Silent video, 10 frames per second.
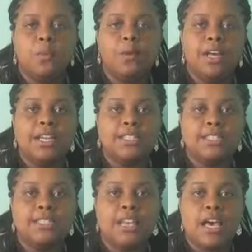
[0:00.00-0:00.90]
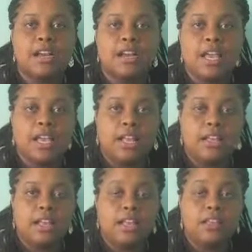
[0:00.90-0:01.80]
One is this Saturday
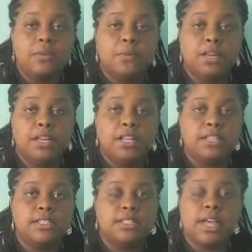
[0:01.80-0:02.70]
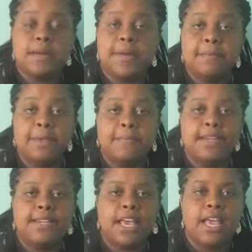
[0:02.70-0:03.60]
and the other one is this upcoming
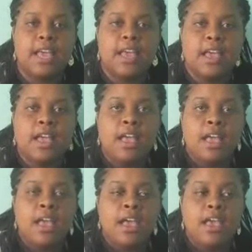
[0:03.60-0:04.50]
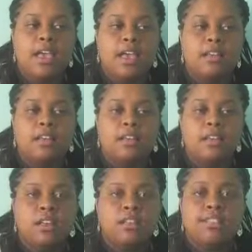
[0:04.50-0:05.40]
Monday. And
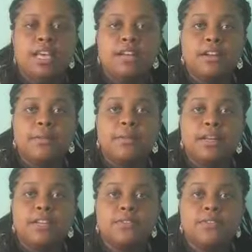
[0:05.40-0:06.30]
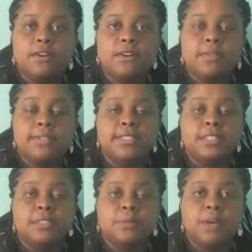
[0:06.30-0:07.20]
the Saturday one is for a
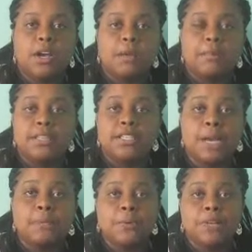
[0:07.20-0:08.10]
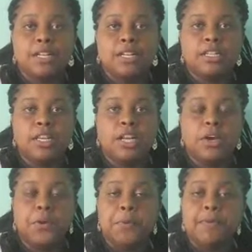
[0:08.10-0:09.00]
position where I'd be chaperoning
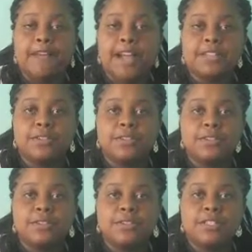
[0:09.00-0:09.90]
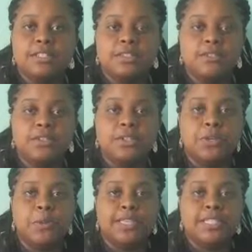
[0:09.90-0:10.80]
a group of high school students for
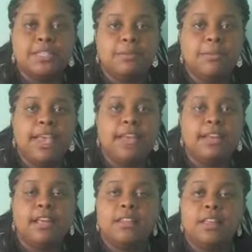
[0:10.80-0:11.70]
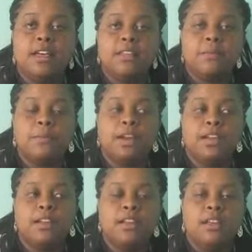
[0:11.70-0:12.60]
2 weeks in Japan. And the other
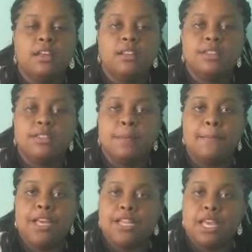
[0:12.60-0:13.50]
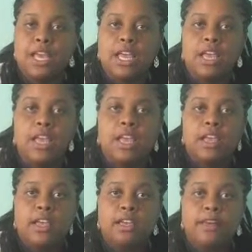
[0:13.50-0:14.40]
one that's on Monday,
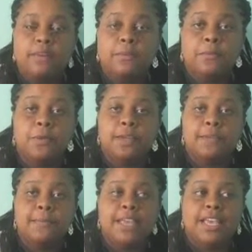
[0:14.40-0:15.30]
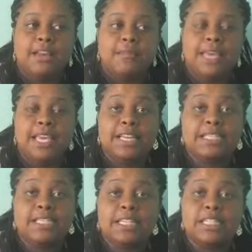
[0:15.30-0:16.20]
it would mean
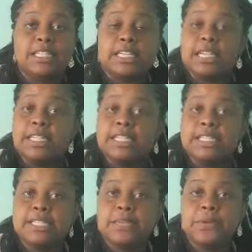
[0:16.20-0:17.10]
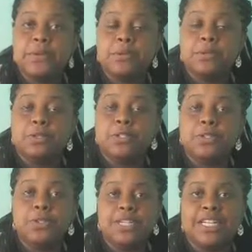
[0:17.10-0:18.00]
me teaching English to
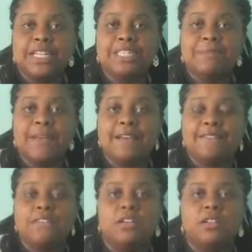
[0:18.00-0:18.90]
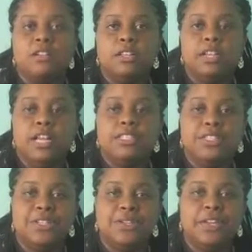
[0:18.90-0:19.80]
children in Japan for the next
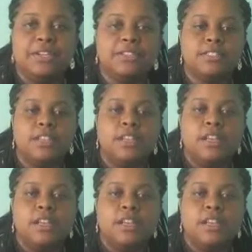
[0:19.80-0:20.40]
2 years.